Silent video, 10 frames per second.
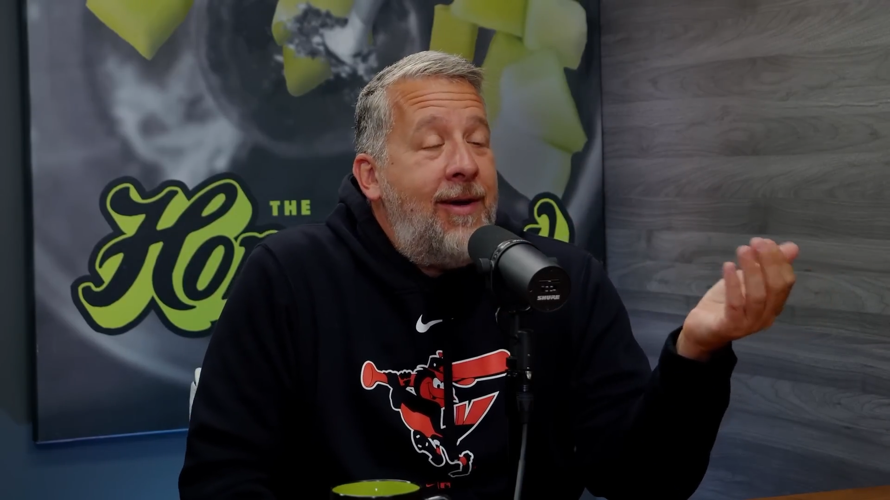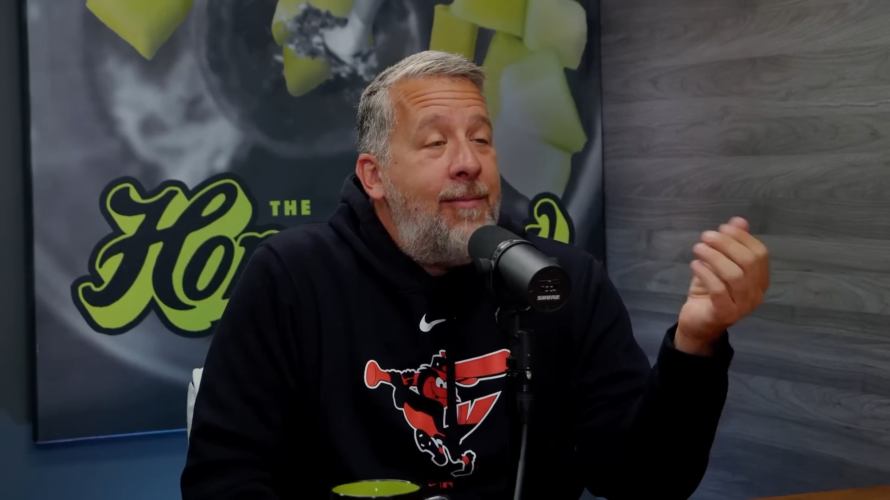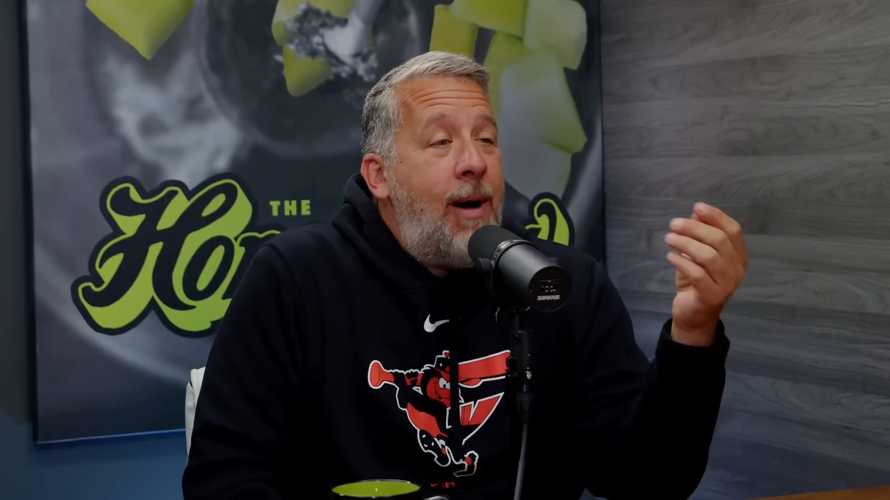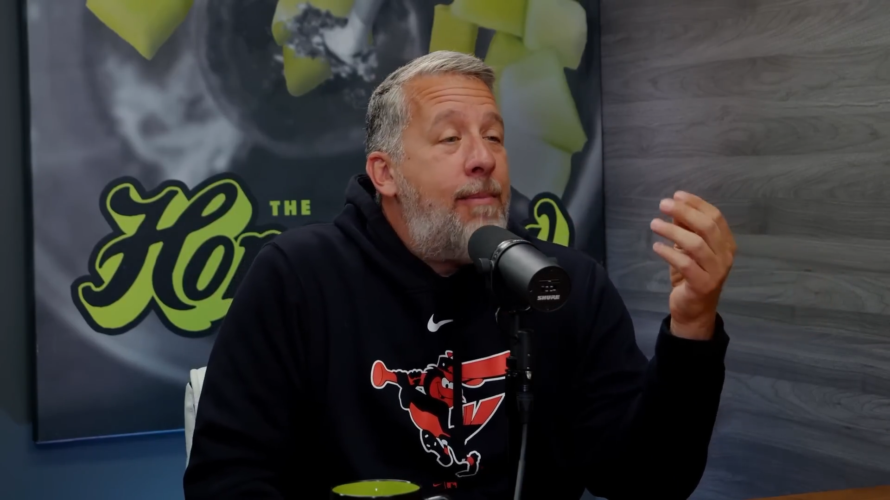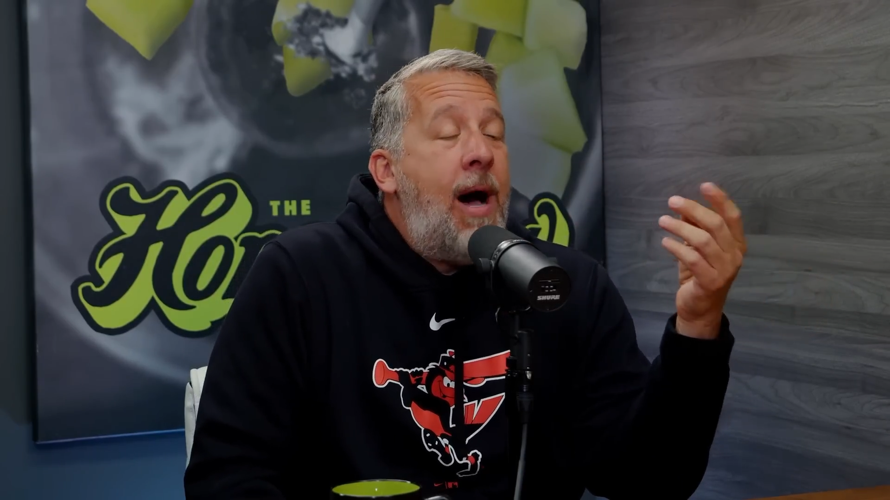
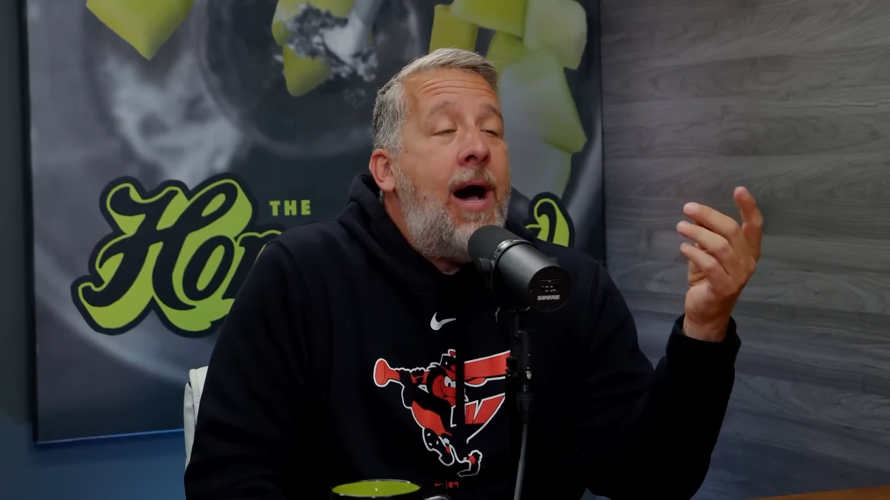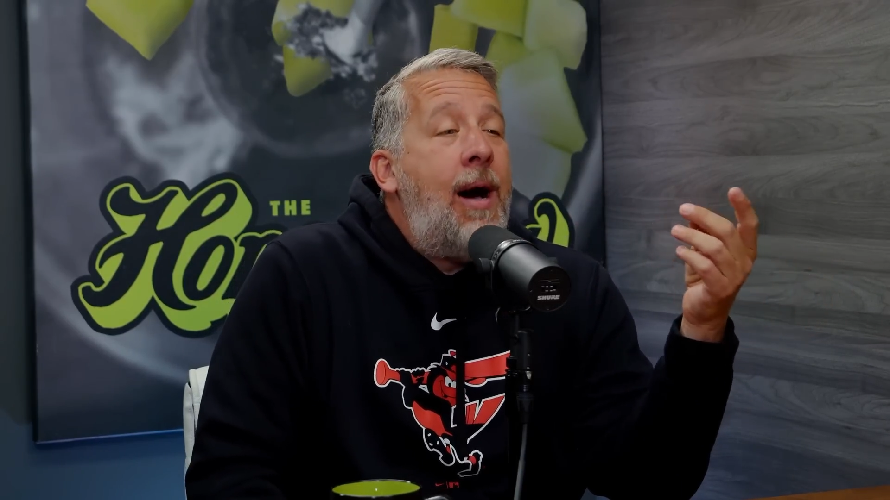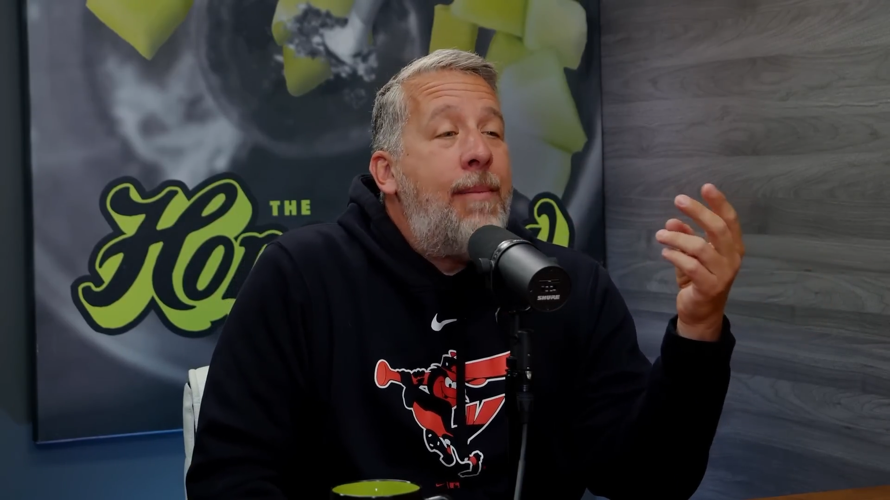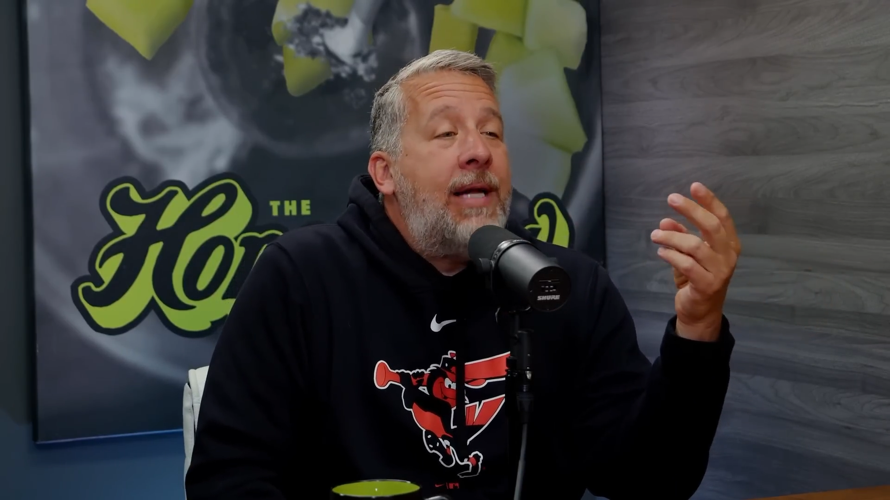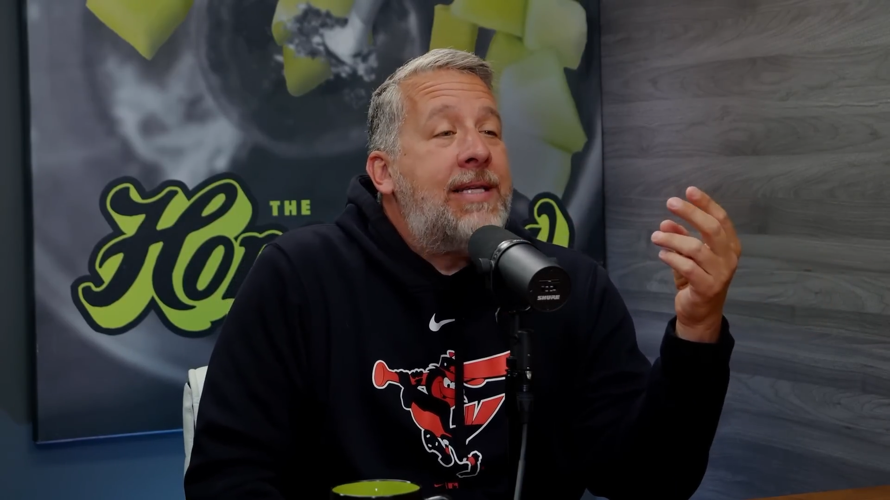My
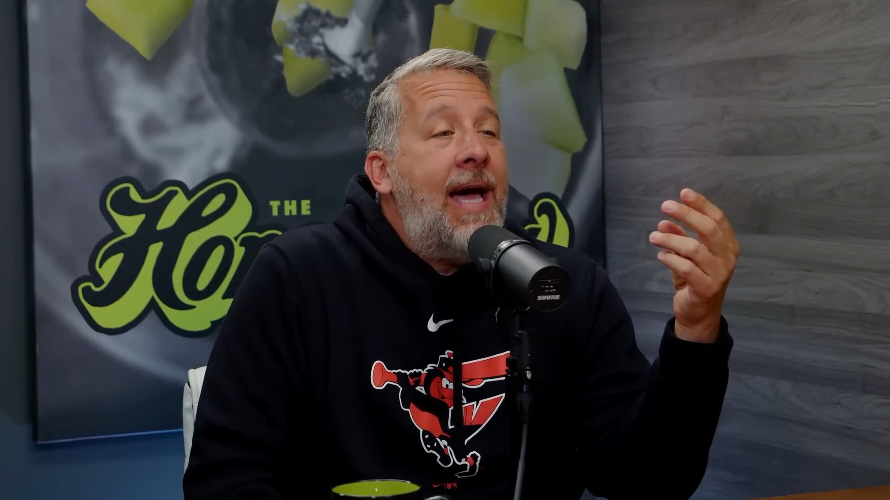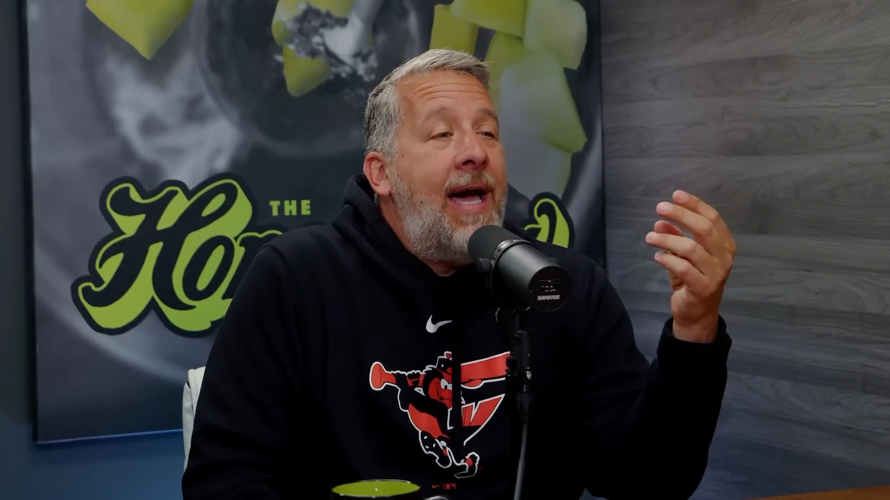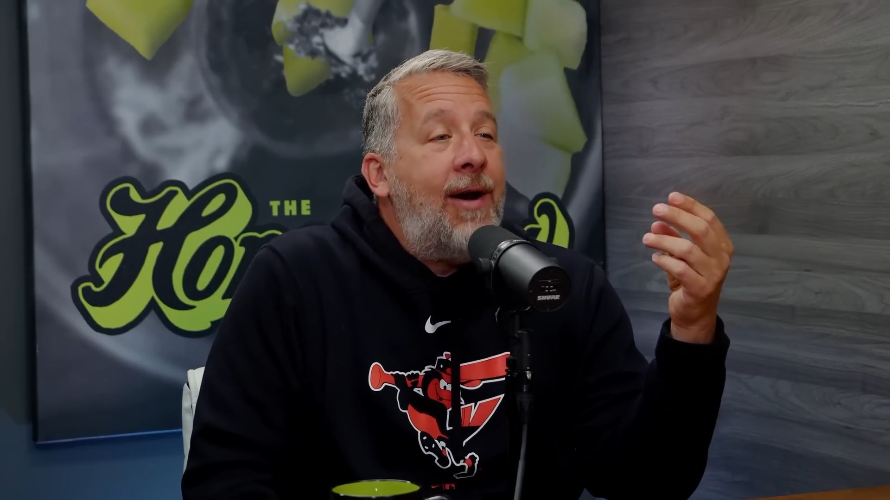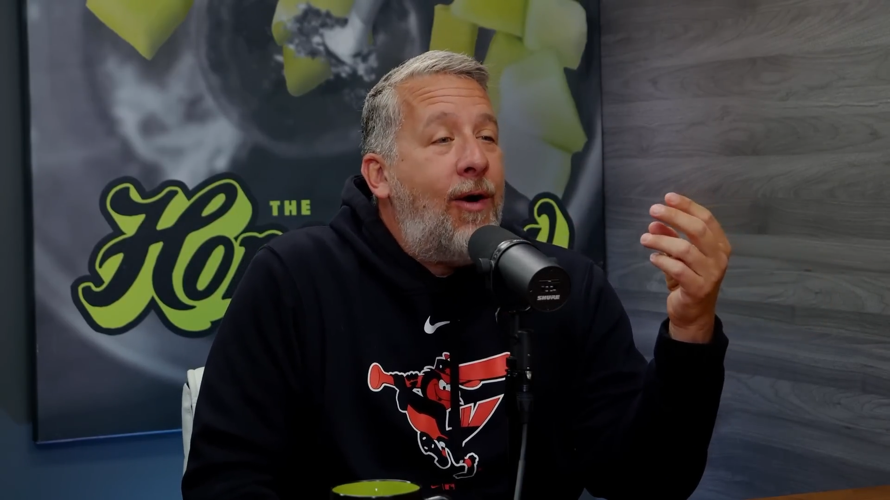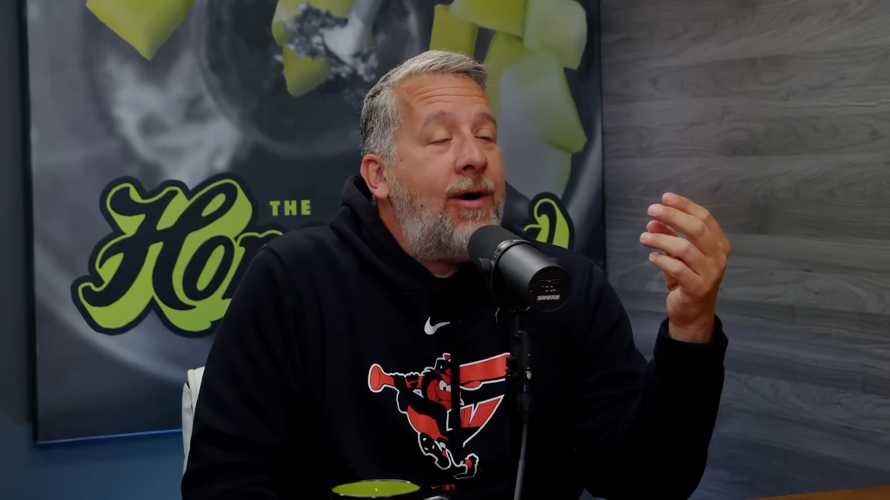mom, my
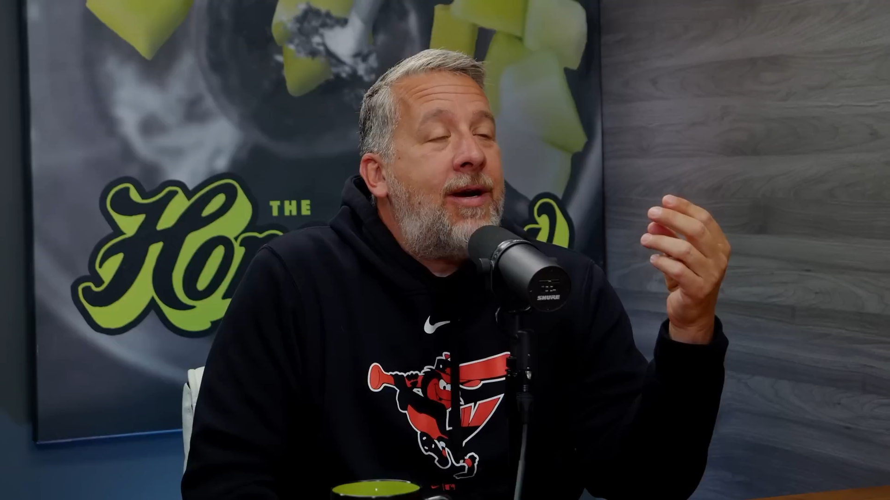dad aren't